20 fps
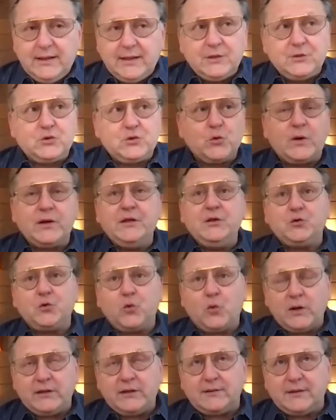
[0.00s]
in
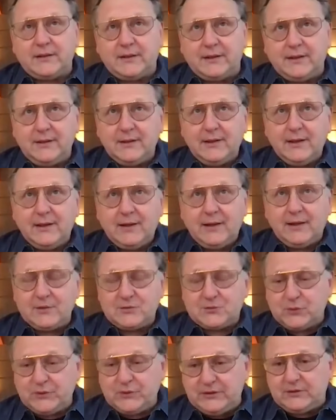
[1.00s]
2020,
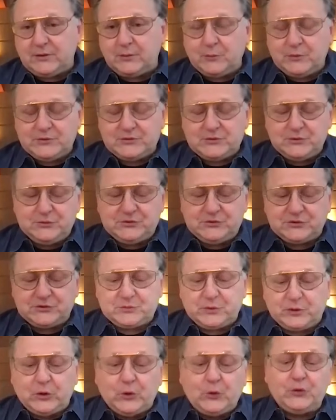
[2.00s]
as we, as you just
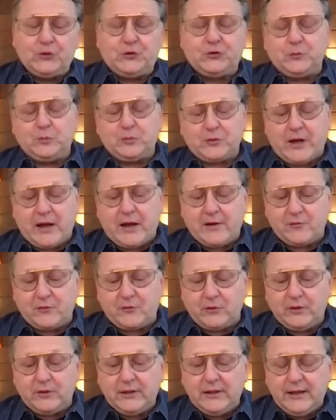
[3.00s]
alluded to
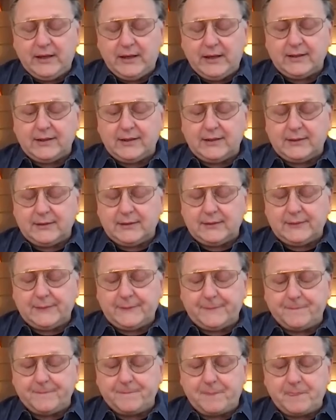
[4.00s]
prior,
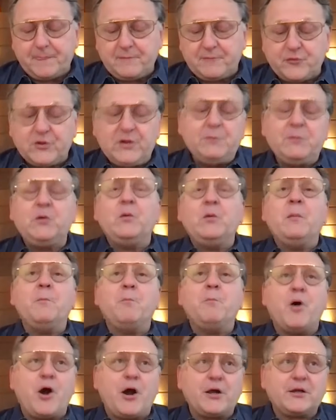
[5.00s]
uh, Freeman
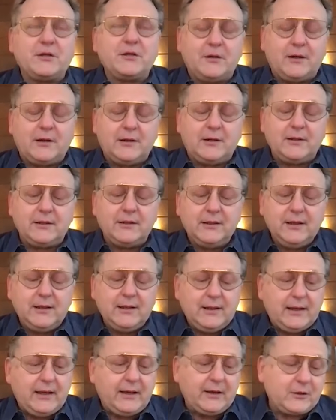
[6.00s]
embarked on
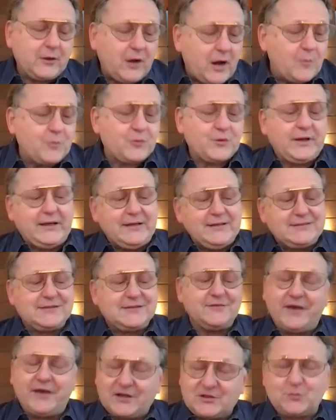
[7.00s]
a
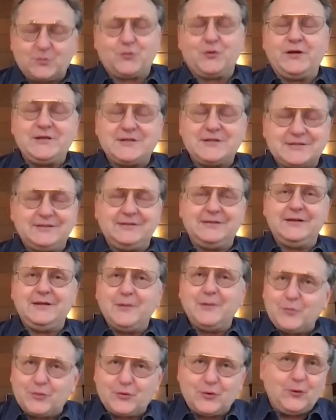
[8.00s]
comprehensive exploration
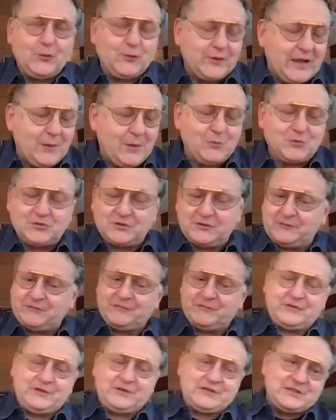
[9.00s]
program, which
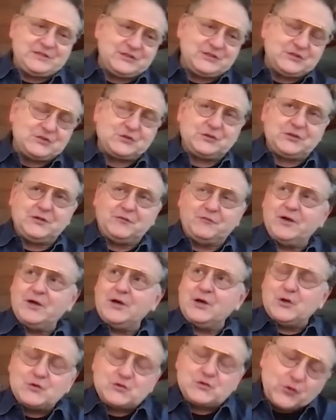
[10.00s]
consisted of
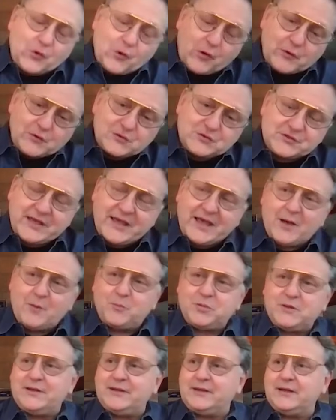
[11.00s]
soil
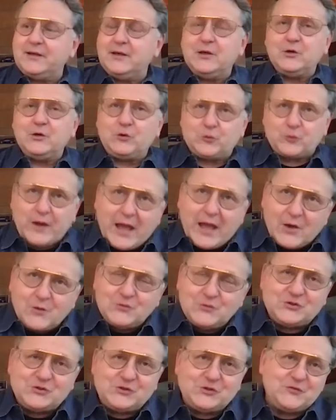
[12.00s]
sampling,
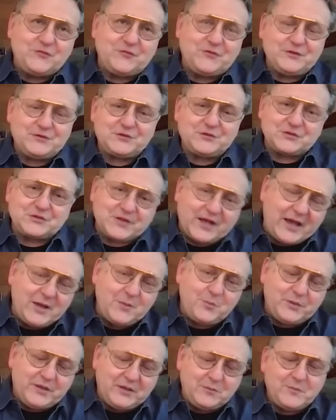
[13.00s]
ground geophysics,
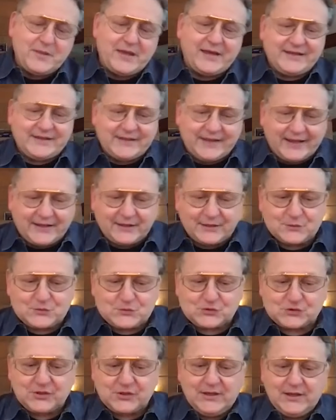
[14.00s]
IP
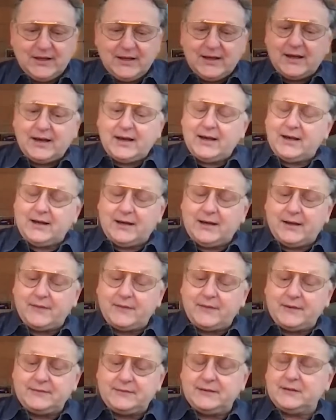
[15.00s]
magnetics. Uh,
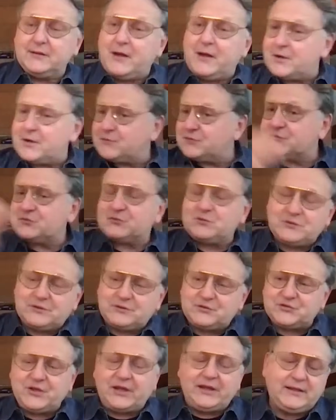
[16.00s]
they did a lot of
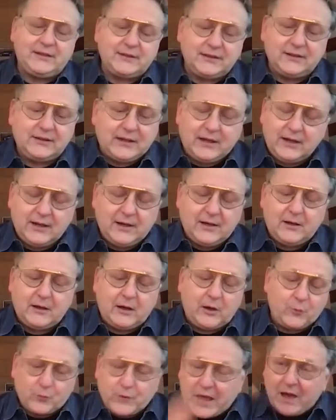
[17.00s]
staking uh,
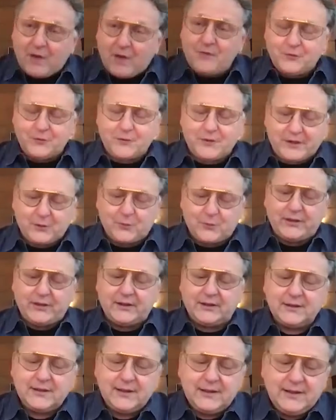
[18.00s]
around their
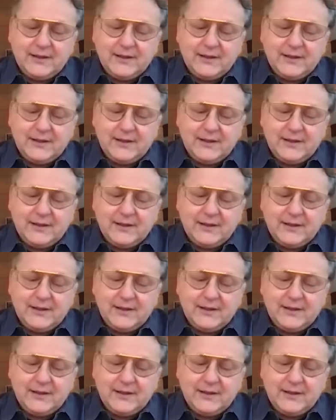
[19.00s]
area,